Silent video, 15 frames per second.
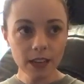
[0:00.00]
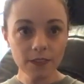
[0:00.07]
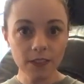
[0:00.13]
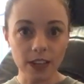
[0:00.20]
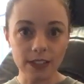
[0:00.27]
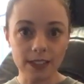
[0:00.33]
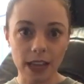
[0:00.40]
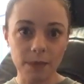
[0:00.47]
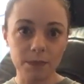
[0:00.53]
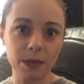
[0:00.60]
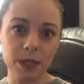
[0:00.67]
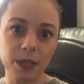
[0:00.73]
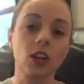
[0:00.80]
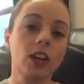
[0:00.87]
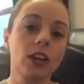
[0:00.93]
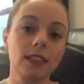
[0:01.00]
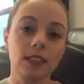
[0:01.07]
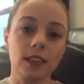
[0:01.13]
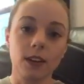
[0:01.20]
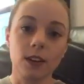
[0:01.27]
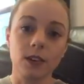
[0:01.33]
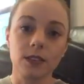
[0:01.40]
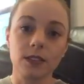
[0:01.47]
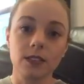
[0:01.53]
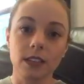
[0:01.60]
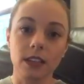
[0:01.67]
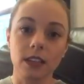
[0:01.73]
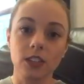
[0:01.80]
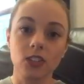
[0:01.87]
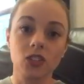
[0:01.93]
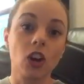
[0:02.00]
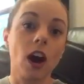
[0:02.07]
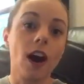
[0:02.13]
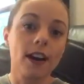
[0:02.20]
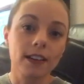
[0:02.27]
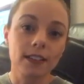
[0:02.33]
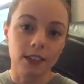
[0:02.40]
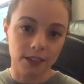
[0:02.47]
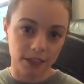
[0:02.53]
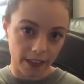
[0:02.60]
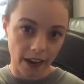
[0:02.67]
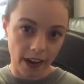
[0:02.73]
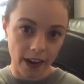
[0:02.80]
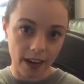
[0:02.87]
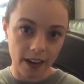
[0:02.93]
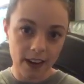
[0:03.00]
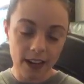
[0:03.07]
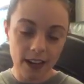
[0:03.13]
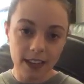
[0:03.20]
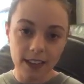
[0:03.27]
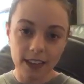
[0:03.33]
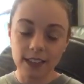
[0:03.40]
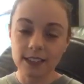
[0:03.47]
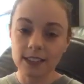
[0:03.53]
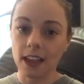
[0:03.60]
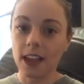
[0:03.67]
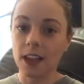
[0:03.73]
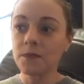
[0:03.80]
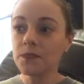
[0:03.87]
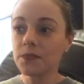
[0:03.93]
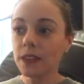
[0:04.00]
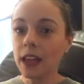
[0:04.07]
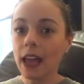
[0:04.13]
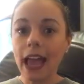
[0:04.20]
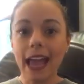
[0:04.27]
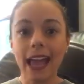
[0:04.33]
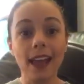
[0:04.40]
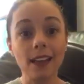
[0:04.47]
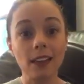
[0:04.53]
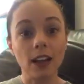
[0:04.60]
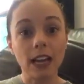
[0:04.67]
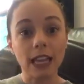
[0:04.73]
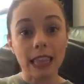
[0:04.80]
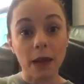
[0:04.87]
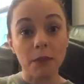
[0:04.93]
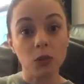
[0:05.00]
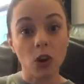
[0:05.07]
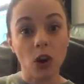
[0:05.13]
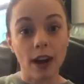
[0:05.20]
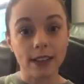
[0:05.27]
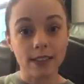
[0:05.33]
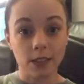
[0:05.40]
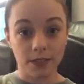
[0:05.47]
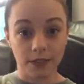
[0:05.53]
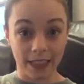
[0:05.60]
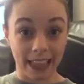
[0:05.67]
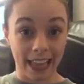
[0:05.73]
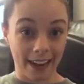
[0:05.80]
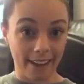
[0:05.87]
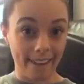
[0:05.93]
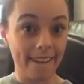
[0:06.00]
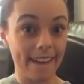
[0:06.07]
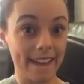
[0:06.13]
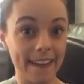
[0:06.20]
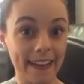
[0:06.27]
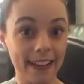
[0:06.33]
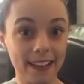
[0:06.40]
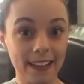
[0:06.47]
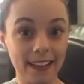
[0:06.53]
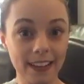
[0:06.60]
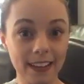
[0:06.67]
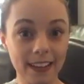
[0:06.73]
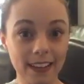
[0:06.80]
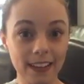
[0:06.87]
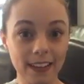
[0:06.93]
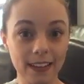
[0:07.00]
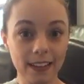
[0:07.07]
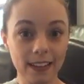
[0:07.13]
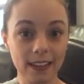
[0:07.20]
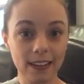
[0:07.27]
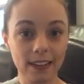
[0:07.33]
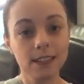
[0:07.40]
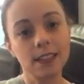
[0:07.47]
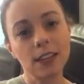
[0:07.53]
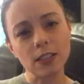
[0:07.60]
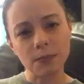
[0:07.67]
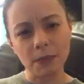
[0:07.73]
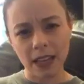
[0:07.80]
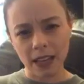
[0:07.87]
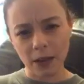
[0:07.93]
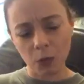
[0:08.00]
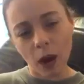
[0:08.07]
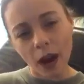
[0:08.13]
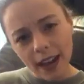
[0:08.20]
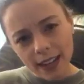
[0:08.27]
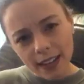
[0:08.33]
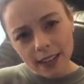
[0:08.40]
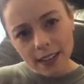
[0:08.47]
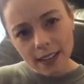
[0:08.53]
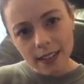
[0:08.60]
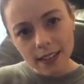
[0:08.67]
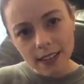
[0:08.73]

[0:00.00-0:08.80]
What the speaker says: for example, look at those dogs over there. They'd say, hey, look at them dogs over there. Excuse me, what?